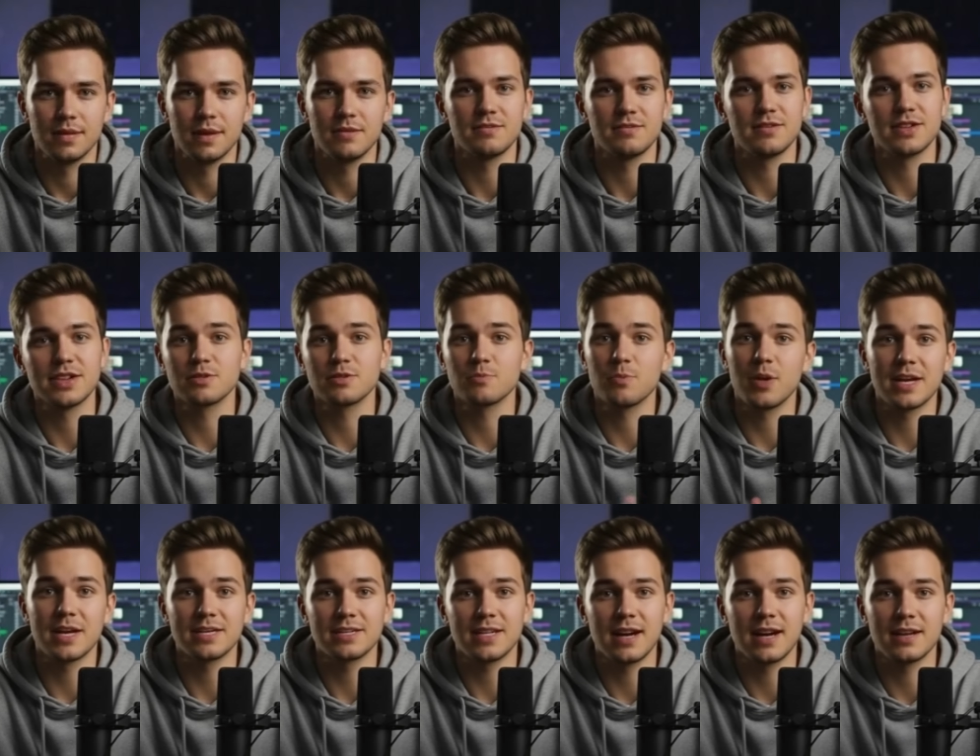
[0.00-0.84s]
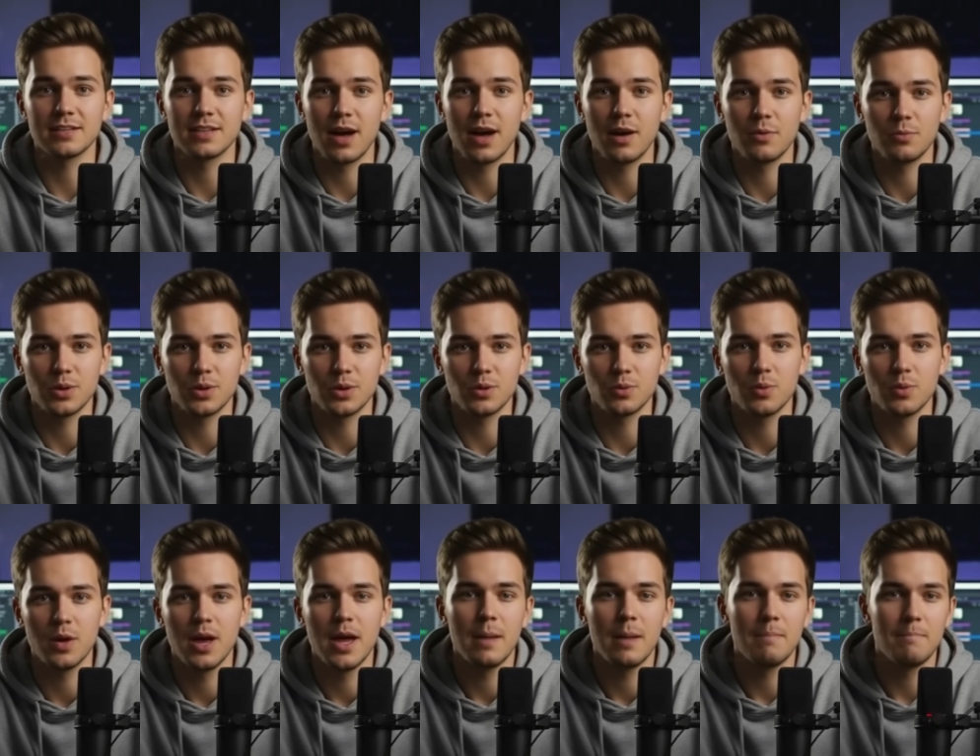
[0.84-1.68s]
If this breakdown helped
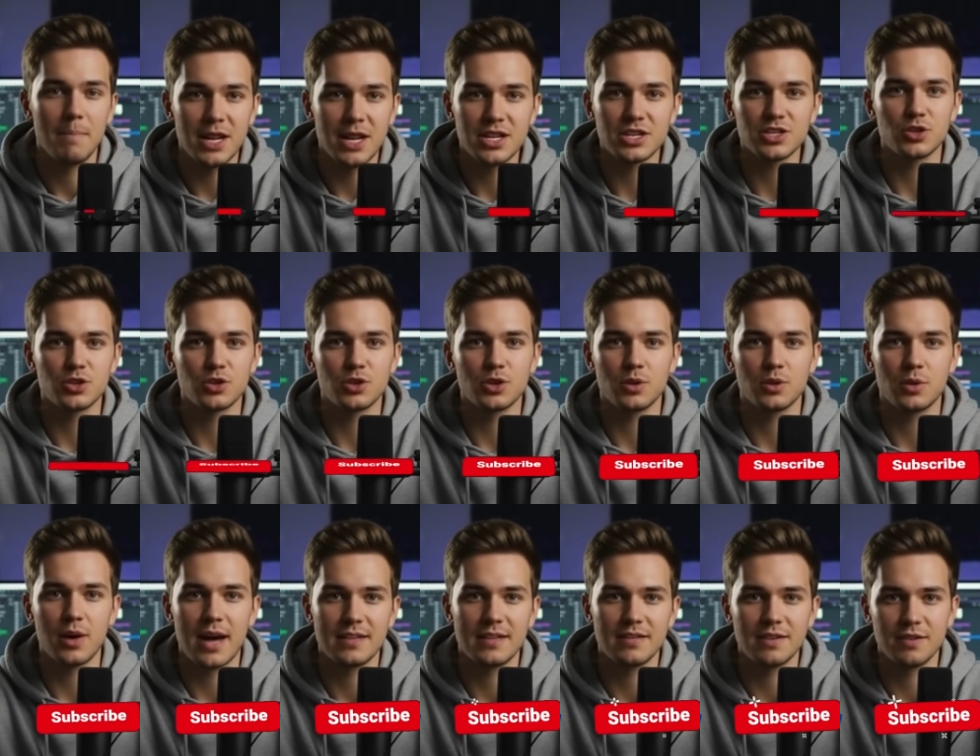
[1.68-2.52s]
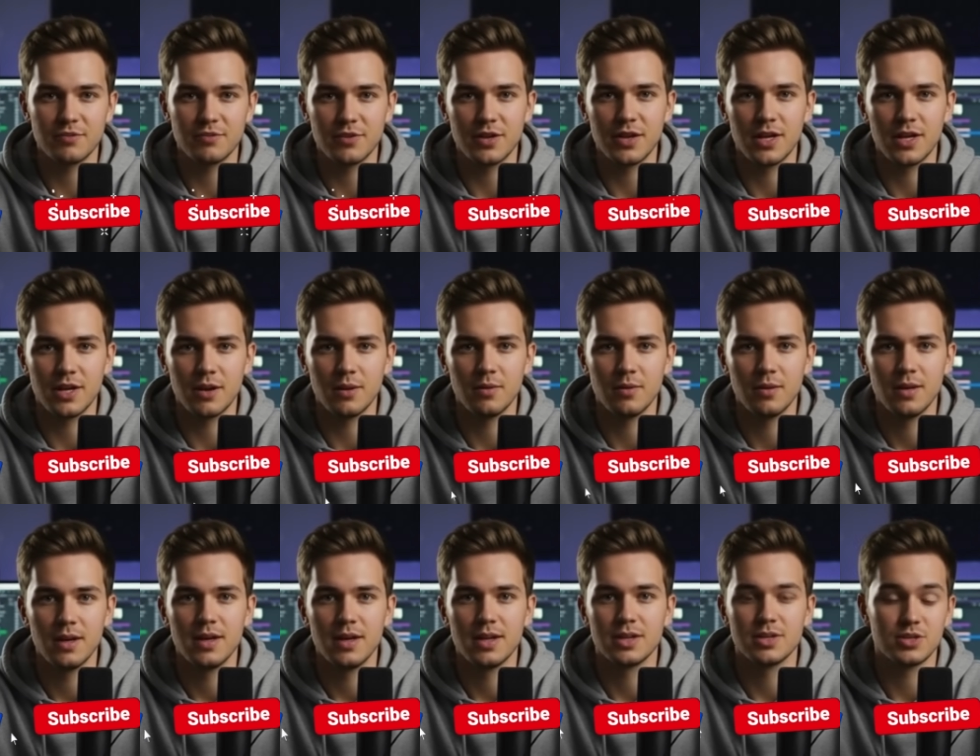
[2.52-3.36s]
you, make sure to like the video,
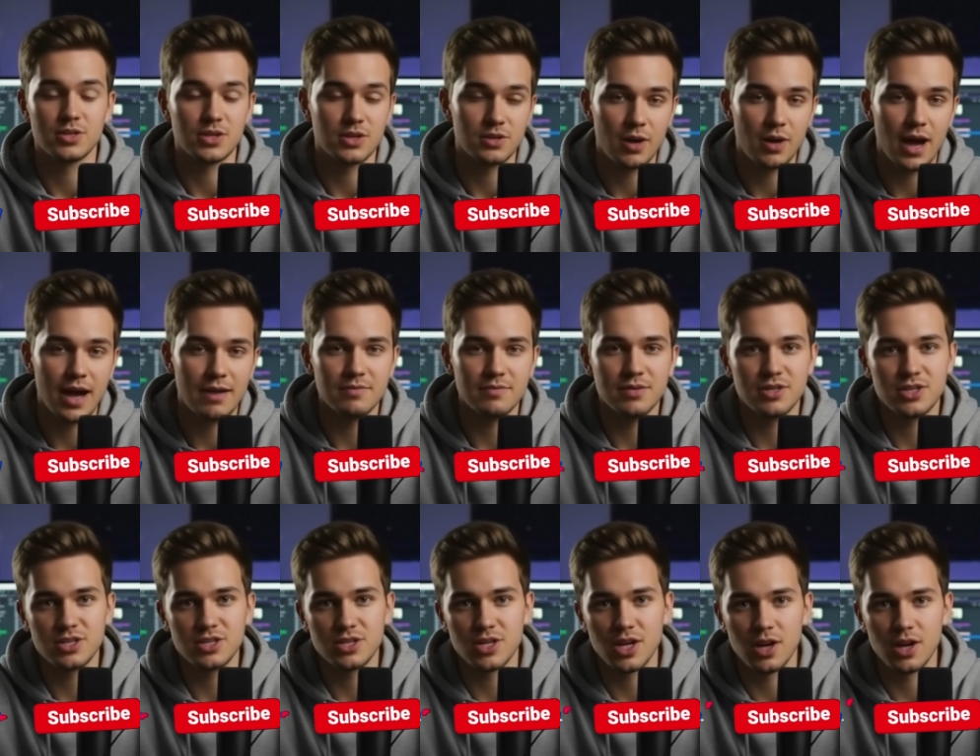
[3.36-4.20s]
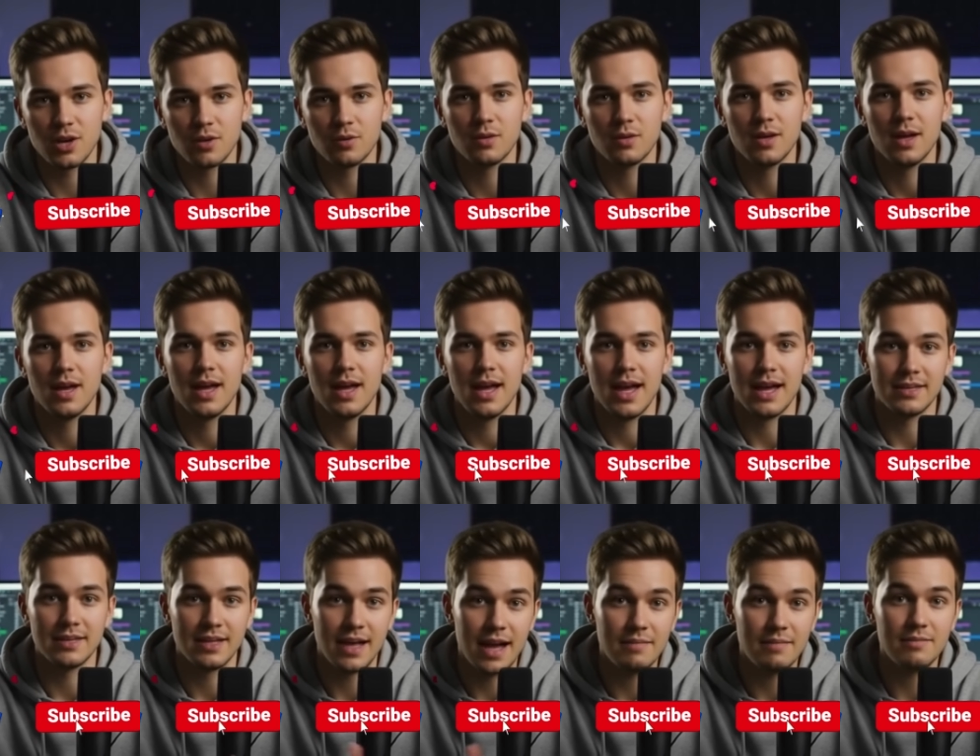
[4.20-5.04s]
subscribe to the channel,
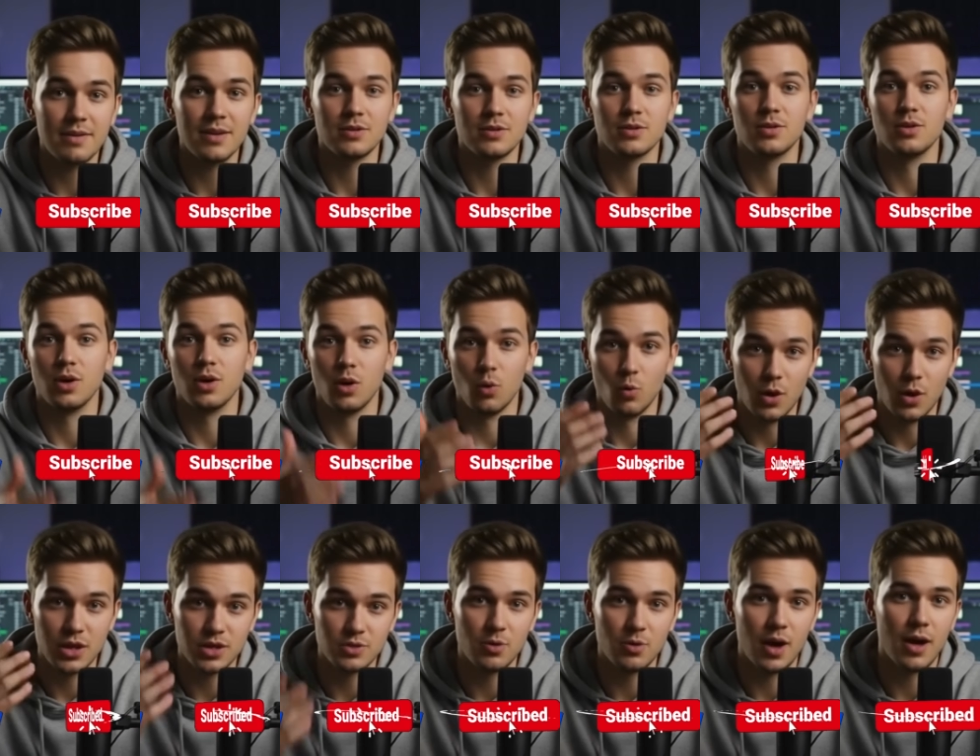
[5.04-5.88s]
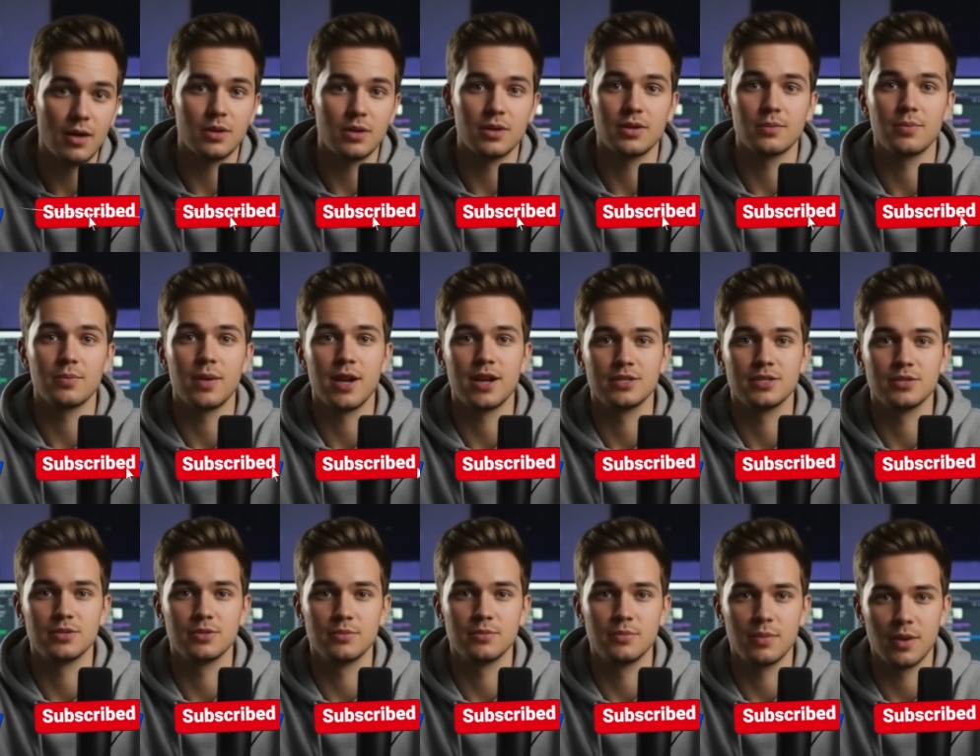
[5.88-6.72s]
and comment below which model
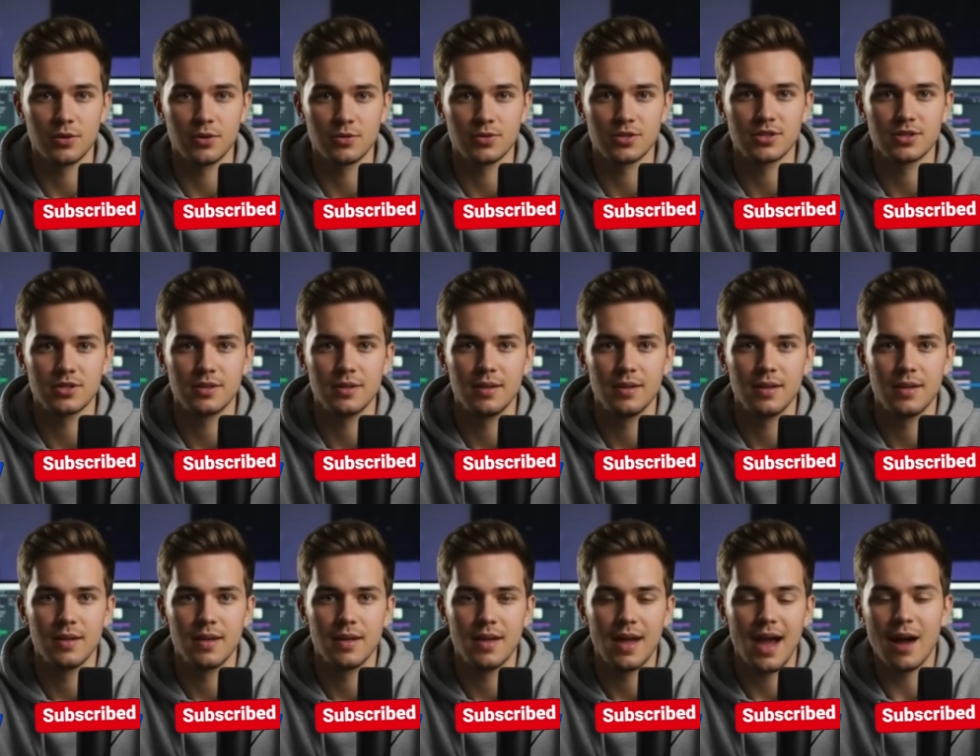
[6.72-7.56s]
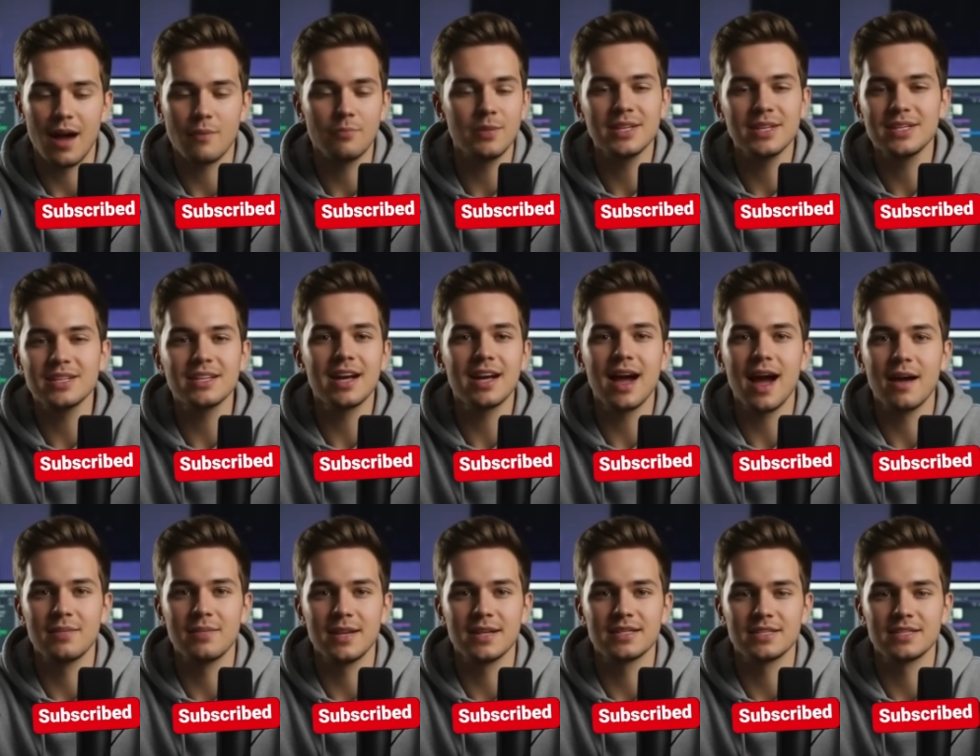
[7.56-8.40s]
impressed you the most. I read the
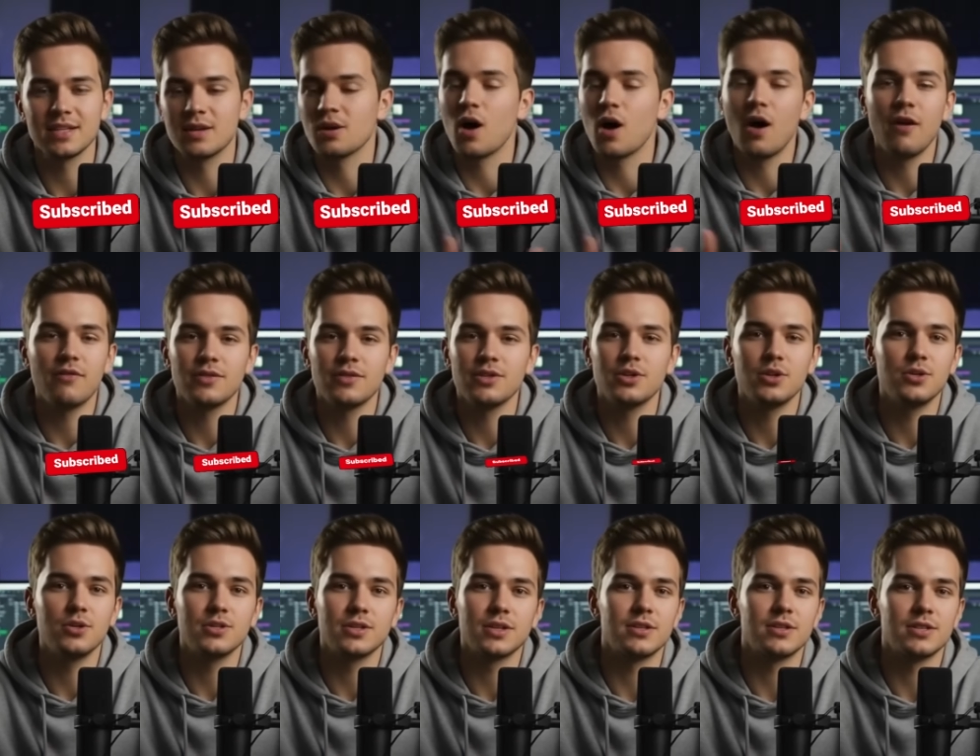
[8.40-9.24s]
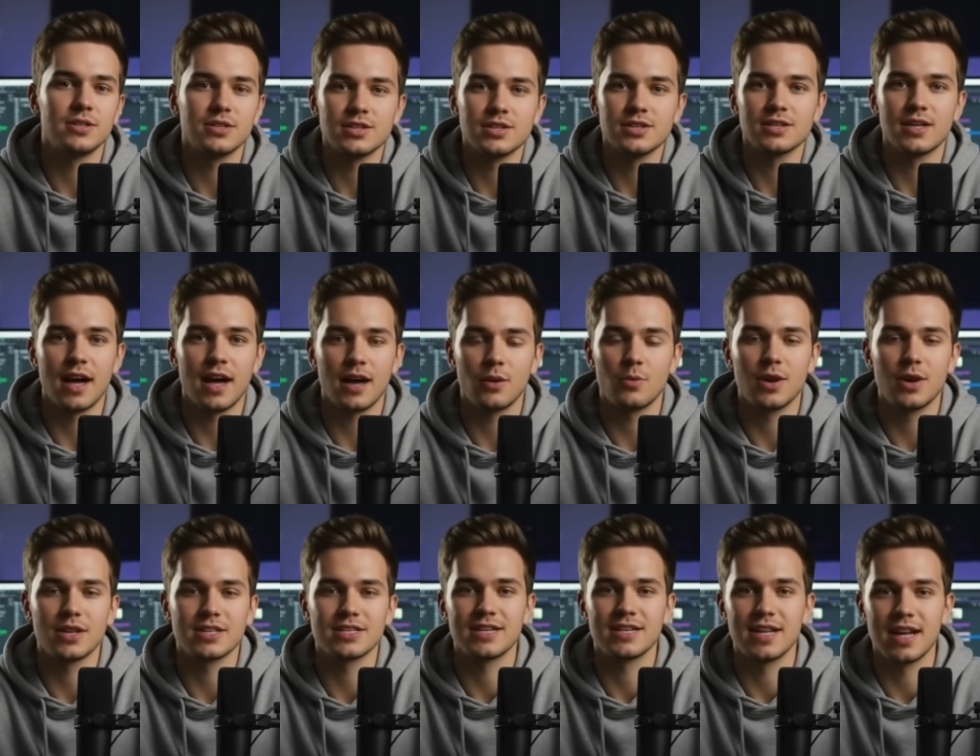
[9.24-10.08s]
comments and often use them to decide
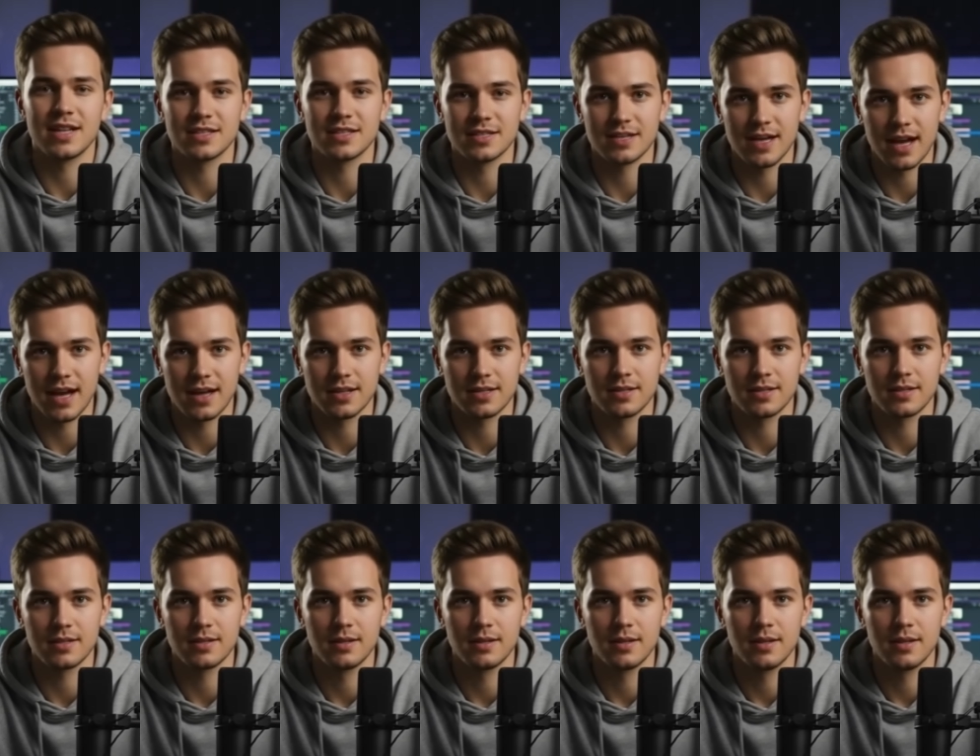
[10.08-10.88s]
what to test next.